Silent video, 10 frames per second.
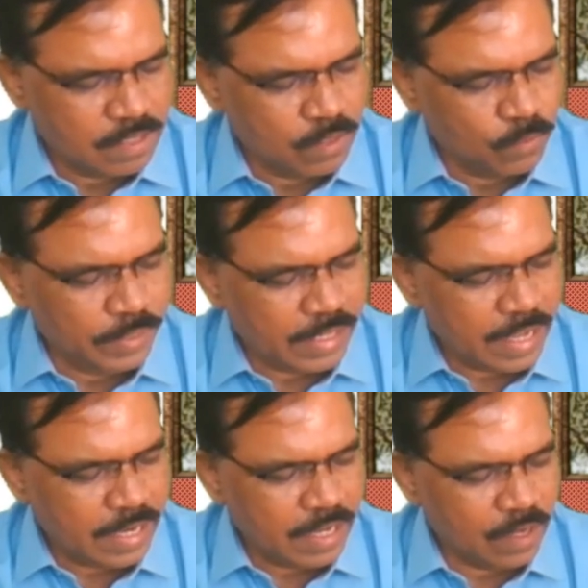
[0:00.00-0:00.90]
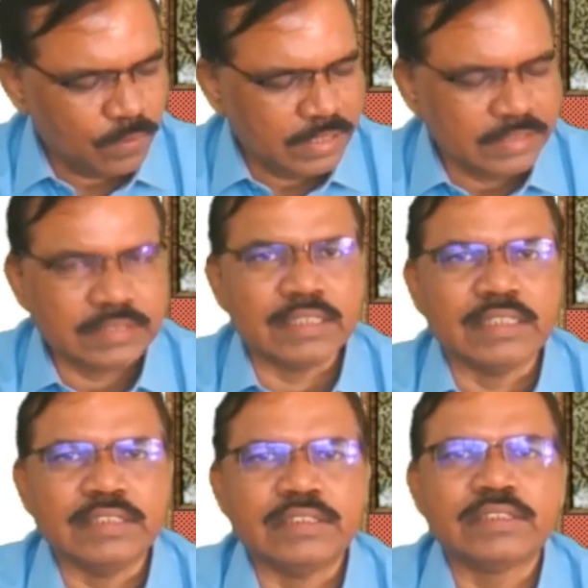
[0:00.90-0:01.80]
we can have
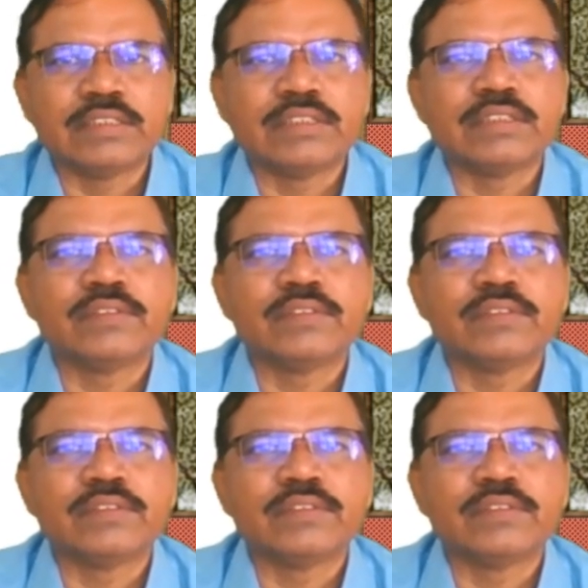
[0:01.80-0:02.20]
distance.